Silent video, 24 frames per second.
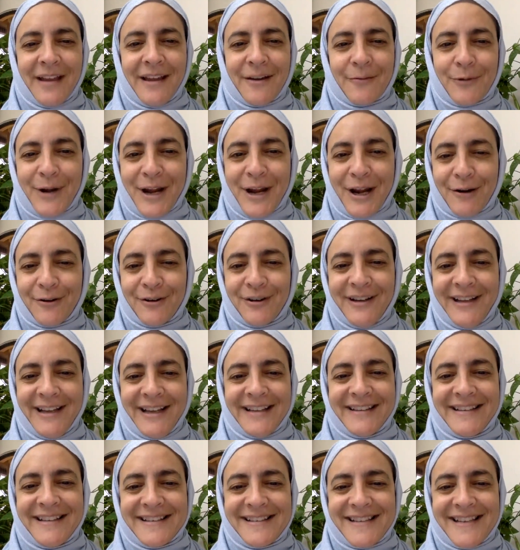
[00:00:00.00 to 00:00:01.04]
rare
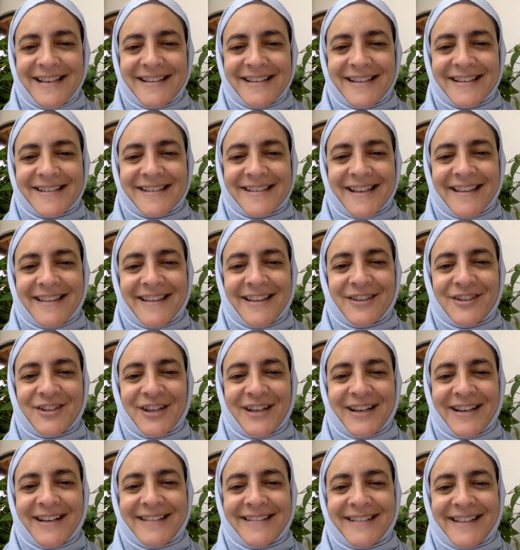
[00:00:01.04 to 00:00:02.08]
diseases and the
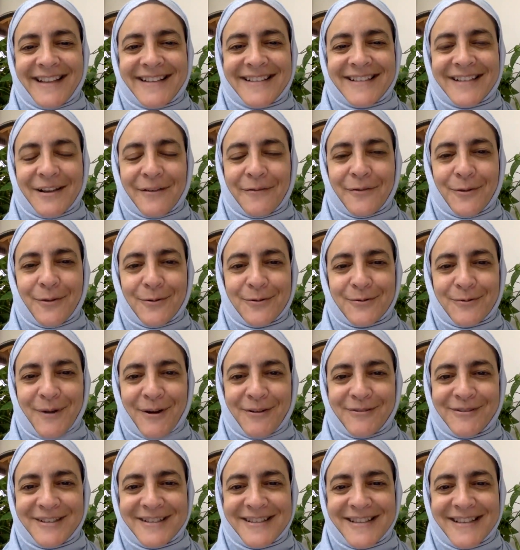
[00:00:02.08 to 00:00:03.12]
genetics of those
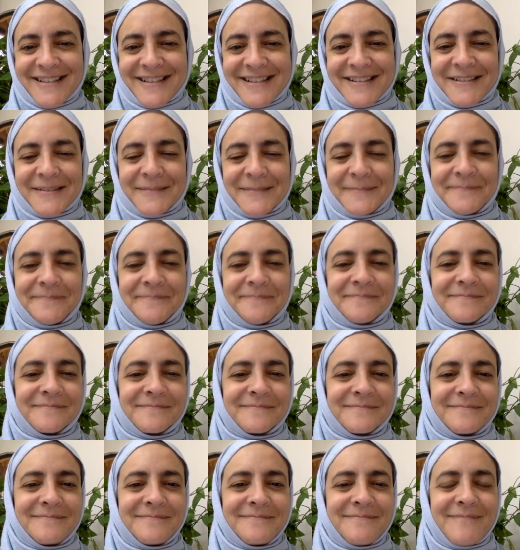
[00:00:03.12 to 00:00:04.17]
rare diseases.
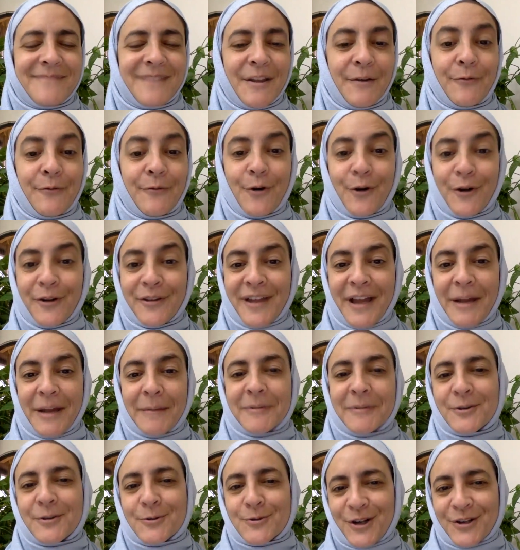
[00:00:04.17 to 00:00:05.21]
Fourth, I'm
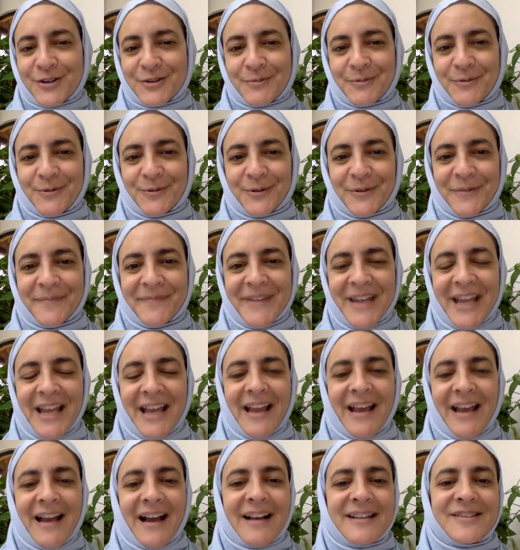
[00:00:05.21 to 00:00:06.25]
a social entrepreneur.
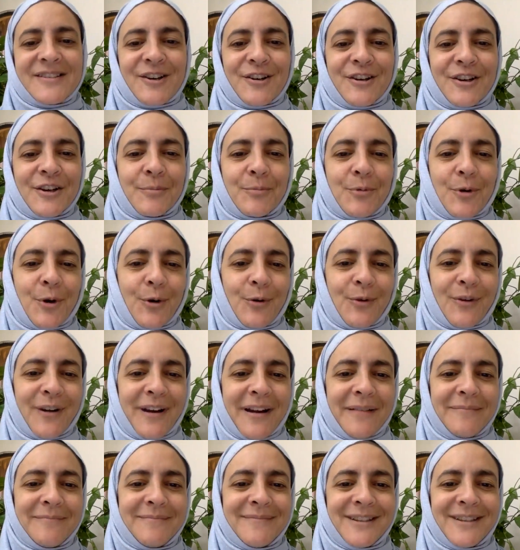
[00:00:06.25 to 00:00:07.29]
I started a
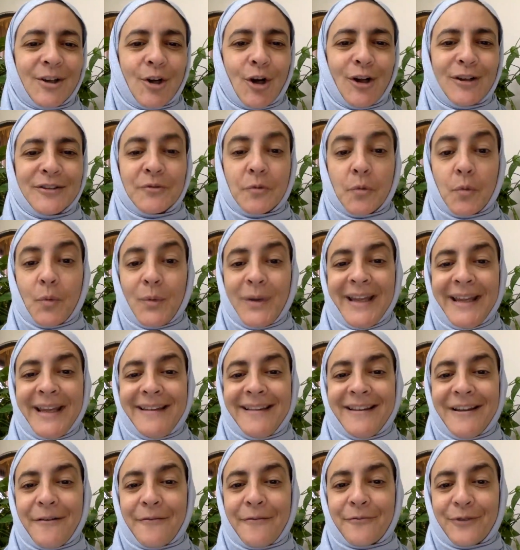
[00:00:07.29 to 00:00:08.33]
program called We
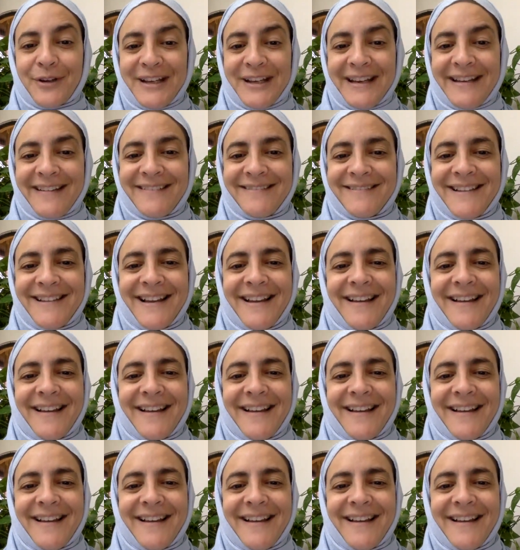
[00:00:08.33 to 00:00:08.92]
Love Reading